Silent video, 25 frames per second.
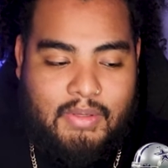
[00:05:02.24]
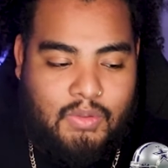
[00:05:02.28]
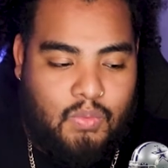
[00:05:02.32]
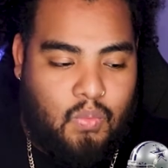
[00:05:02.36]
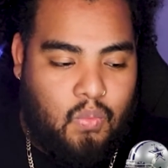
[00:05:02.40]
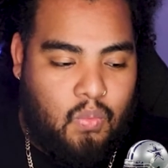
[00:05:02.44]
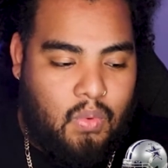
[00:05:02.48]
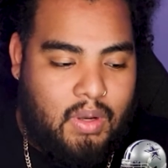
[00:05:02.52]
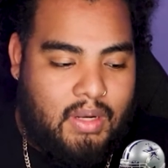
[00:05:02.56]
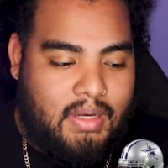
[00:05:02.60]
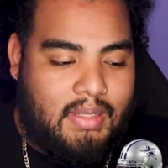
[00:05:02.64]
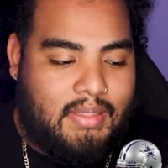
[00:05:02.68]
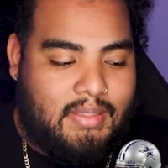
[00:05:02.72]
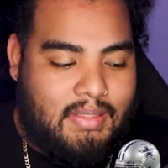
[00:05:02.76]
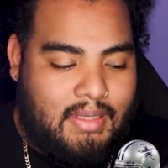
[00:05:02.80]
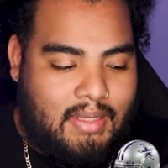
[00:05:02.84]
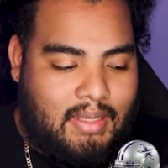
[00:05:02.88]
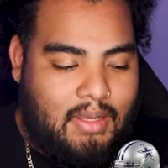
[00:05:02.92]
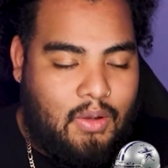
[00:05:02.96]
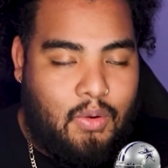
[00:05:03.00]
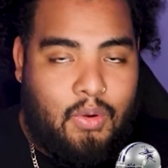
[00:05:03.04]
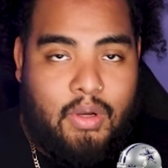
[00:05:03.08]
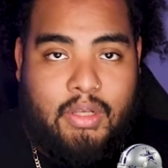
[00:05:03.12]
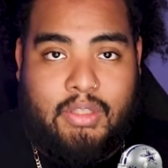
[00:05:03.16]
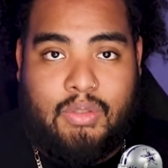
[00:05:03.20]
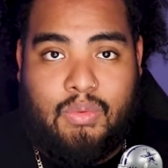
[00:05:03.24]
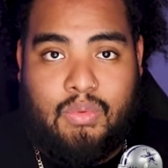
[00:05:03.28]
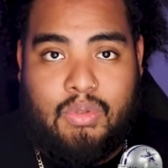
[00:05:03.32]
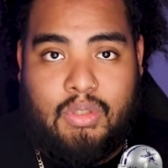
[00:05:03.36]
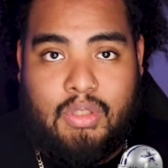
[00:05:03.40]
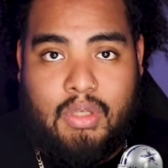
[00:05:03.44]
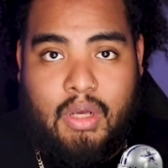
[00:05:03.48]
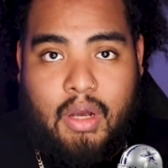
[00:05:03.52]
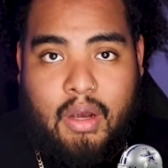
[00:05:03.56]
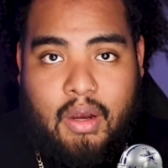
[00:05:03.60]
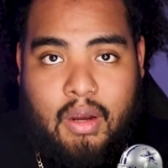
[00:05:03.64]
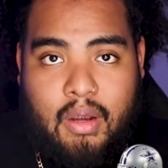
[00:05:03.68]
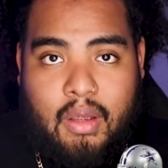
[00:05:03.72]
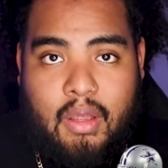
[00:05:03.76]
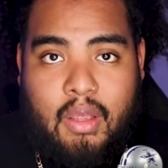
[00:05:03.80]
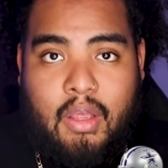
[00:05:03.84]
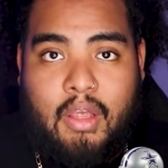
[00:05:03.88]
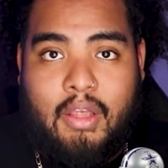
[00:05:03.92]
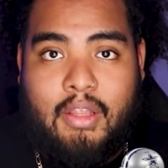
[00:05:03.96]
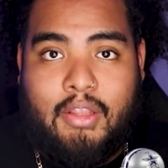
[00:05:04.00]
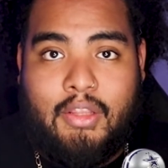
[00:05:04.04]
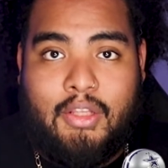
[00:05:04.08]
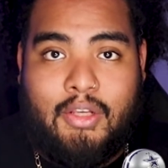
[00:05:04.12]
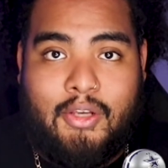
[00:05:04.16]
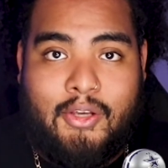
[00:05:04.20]
is, when is he going to start?
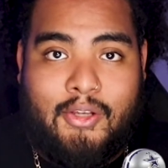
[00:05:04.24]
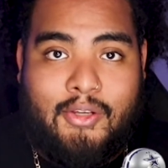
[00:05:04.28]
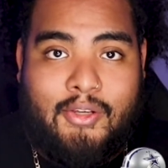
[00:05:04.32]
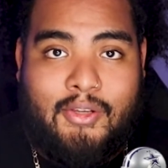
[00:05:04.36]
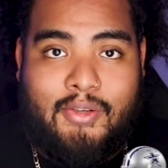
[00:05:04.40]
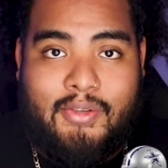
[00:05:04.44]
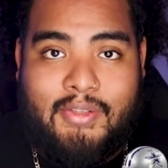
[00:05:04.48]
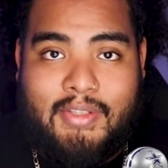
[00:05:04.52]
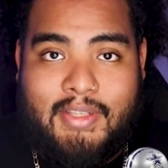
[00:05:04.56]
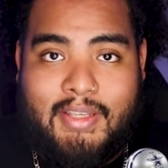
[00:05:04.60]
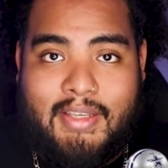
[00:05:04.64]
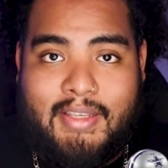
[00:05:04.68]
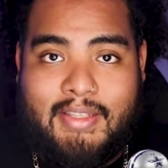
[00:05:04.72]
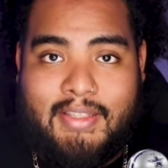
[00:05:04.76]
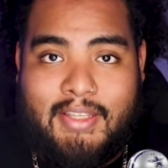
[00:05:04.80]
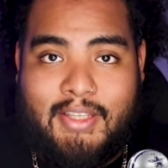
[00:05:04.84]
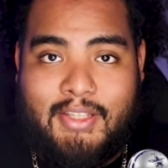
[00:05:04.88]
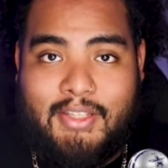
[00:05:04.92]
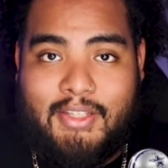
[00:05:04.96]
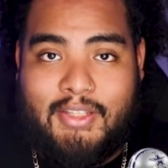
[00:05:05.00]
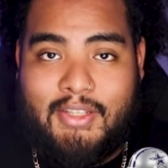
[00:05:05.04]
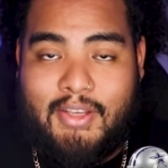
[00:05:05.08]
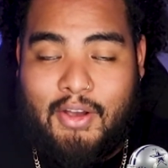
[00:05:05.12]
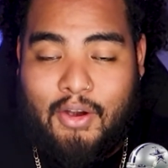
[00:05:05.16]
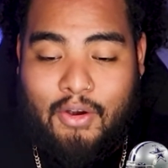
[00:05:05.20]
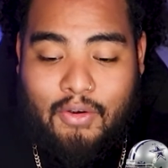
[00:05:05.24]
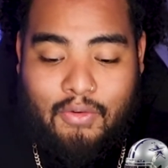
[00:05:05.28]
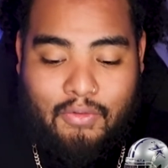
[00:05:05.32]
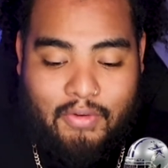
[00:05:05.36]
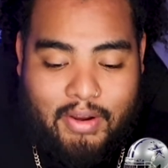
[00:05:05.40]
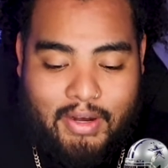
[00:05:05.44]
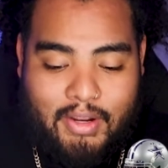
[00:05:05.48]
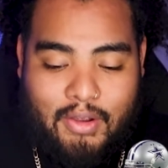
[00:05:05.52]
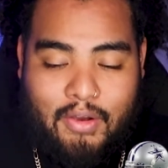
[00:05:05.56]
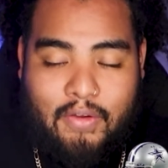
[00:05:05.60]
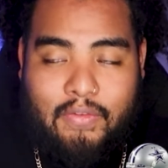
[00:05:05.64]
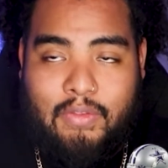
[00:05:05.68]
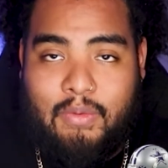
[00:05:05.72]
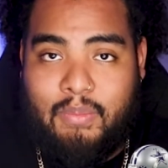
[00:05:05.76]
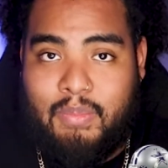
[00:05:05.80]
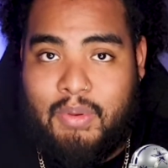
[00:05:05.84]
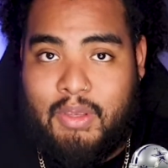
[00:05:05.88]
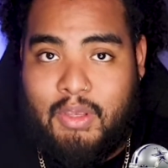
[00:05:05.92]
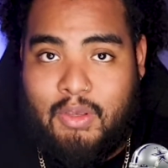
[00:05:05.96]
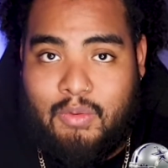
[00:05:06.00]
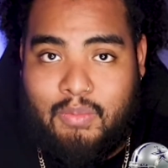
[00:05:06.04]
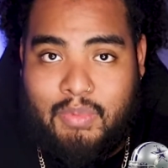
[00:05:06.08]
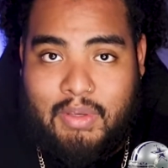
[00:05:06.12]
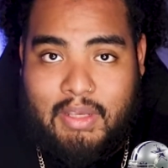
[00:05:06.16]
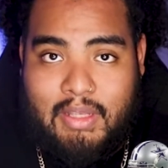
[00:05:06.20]
Good news is he's already off the
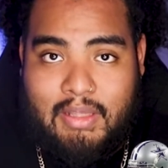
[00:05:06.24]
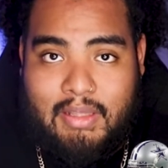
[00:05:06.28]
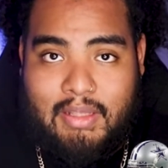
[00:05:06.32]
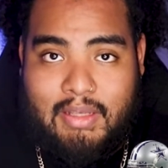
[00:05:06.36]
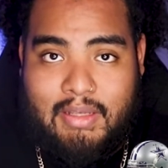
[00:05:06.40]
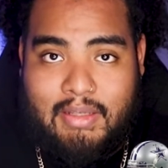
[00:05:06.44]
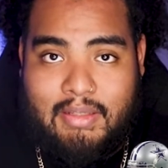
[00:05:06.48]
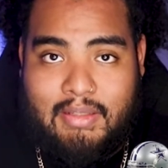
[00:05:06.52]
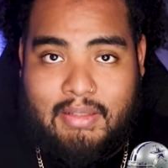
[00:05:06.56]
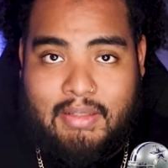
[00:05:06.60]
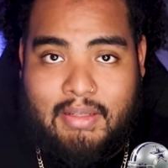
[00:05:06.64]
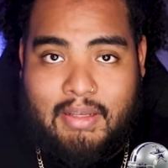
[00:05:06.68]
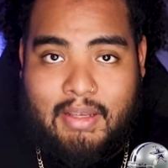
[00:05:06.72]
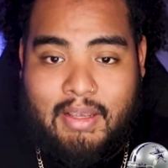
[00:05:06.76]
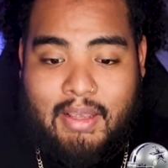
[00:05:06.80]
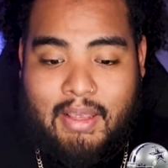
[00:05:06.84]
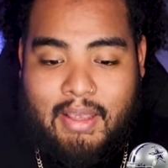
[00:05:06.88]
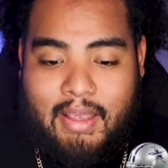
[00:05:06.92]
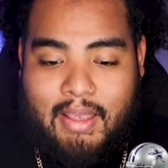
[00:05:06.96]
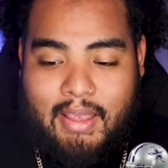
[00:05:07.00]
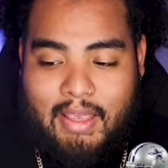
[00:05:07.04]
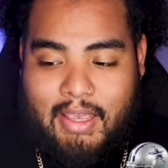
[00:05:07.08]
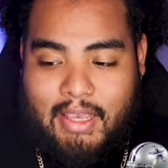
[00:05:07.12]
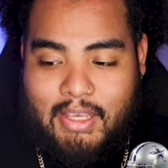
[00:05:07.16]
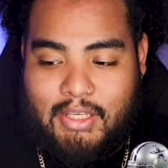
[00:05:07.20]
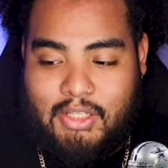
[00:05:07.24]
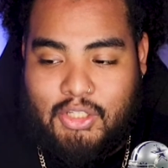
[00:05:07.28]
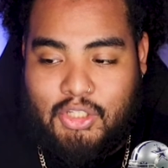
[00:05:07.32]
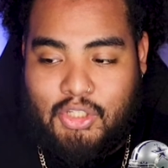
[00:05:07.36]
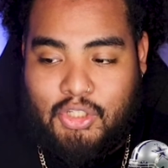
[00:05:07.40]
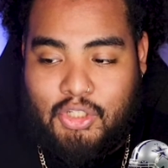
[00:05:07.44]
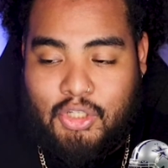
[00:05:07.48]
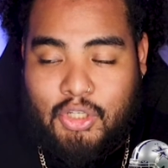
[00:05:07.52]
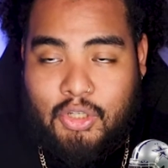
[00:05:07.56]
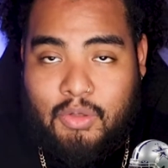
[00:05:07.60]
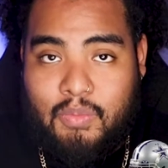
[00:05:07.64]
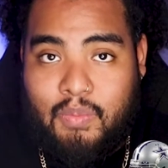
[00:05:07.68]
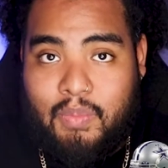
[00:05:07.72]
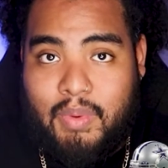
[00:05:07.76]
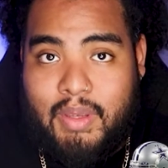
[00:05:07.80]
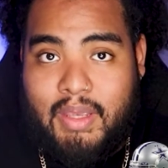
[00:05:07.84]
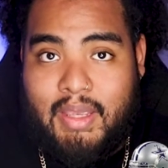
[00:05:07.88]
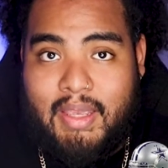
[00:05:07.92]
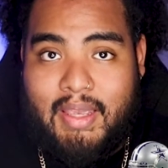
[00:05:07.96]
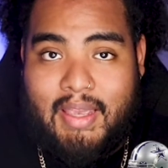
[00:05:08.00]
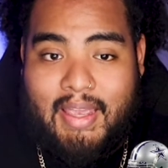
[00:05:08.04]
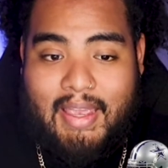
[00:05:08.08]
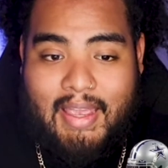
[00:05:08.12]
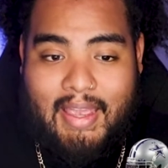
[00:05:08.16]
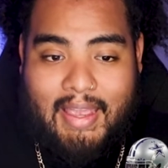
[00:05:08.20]
PUP list. He should
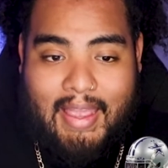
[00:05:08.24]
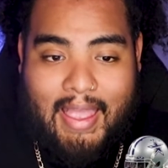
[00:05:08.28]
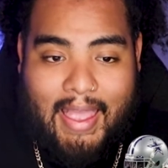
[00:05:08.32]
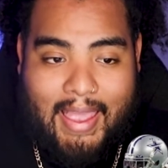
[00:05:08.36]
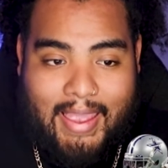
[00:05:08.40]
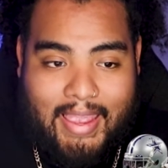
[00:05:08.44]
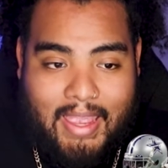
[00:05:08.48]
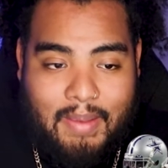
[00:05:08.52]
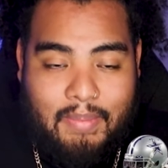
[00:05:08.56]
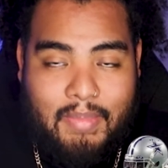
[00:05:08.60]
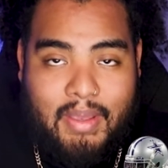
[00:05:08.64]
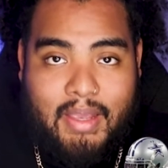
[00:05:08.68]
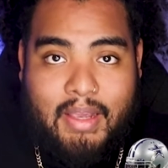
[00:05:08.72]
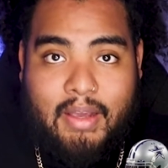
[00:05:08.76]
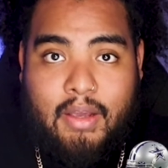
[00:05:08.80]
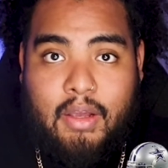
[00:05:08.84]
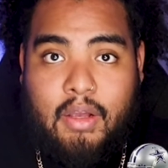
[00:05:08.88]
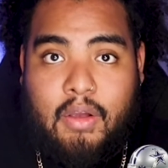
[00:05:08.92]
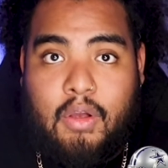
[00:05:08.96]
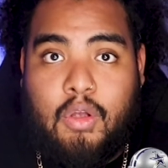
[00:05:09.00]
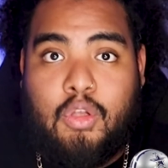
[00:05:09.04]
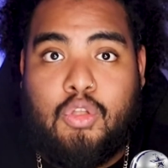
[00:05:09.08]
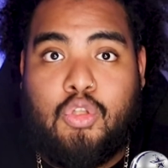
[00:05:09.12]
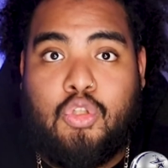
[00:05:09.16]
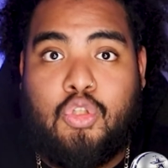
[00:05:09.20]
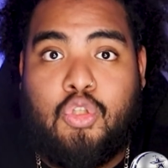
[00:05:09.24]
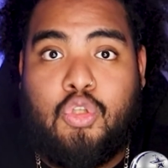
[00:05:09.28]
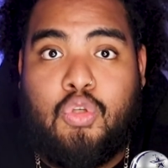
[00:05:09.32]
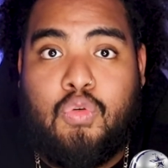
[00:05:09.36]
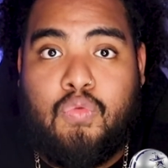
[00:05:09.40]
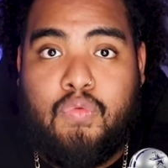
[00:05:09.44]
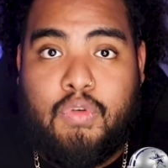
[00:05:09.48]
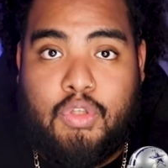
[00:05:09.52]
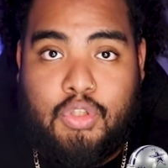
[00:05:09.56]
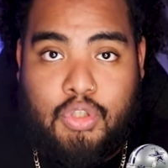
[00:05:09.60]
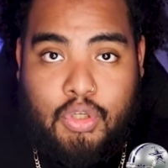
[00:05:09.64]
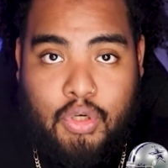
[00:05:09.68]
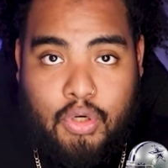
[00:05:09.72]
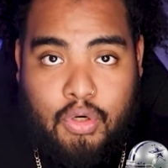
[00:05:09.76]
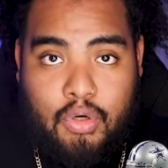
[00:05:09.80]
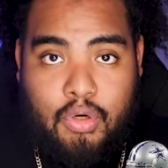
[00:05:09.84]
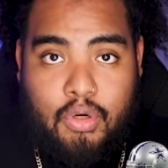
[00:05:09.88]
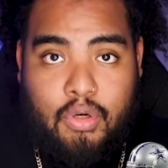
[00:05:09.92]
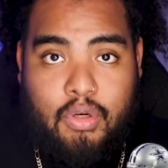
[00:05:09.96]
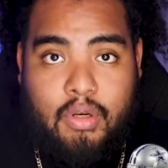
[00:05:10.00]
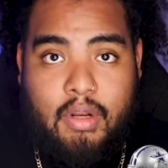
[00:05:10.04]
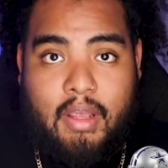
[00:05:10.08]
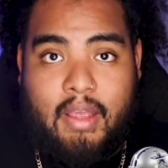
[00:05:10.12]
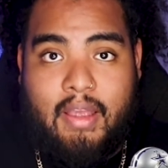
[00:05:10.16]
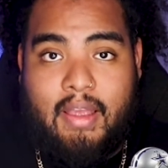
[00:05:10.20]
be aiming to
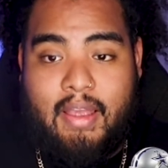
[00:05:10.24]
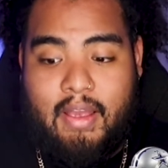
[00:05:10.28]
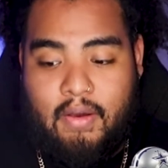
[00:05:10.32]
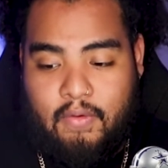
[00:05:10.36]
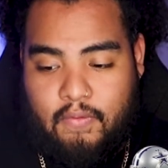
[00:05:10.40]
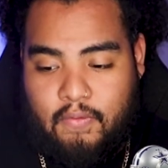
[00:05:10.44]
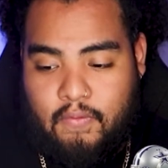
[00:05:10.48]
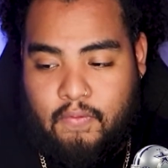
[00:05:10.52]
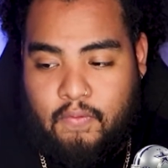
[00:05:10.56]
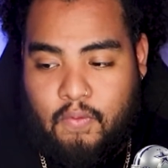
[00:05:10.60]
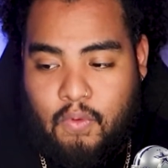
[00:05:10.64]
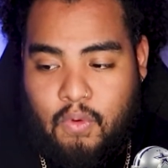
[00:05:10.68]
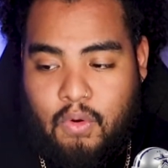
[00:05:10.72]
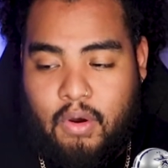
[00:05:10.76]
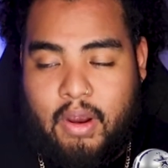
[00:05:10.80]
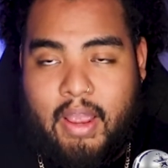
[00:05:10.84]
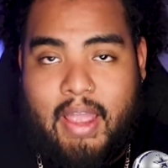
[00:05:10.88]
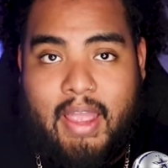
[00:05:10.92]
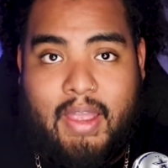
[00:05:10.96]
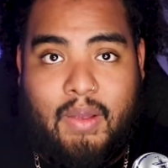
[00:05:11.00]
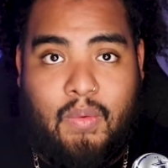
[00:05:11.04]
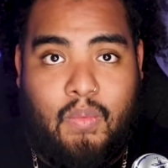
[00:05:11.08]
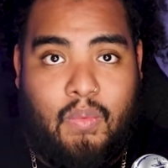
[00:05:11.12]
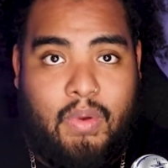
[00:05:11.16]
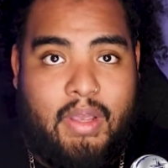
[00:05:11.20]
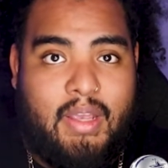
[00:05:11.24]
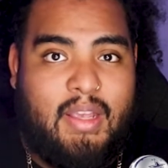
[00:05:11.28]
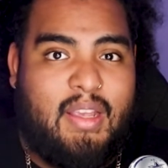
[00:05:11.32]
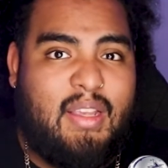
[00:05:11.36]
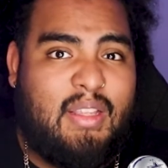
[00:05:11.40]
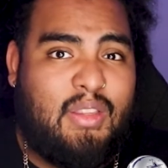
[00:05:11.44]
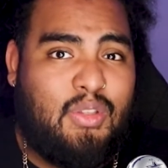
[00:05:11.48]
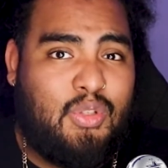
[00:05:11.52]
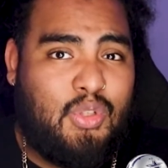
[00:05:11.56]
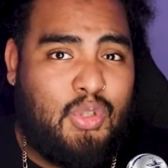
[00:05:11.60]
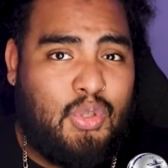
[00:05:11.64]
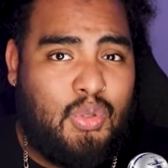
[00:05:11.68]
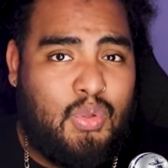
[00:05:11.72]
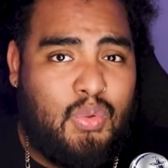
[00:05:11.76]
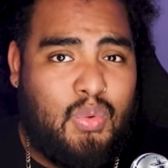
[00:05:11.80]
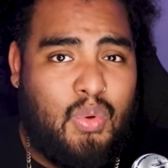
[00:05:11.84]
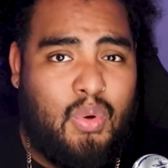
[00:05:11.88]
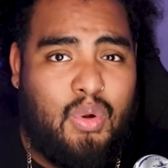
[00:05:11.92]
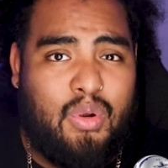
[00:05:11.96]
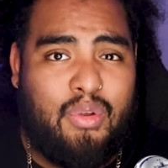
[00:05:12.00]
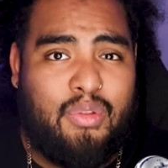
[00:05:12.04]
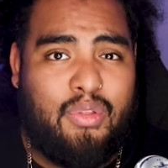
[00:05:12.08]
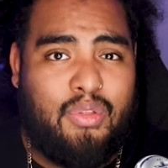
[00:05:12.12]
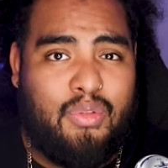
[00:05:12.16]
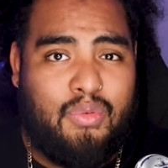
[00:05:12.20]
return for a week 2
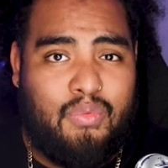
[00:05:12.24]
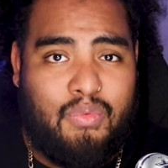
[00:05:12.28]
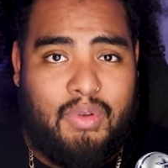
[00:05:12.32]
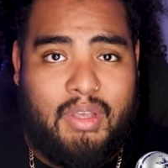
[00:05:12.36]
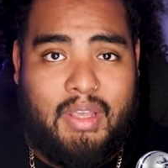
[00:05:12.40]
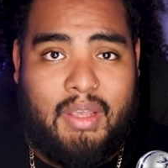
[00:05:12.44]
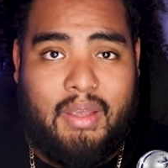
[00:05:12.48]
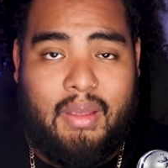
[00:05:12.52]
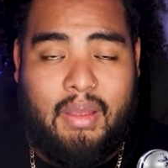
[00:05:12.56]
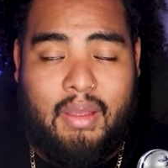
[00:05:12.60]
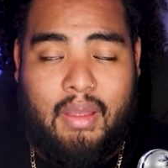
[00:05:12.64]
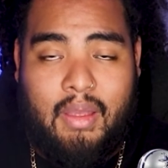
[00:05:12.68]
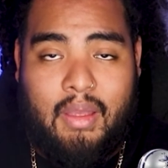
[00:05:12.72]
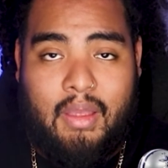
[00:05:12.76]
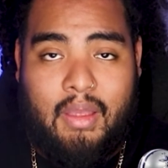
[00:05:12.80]
or 3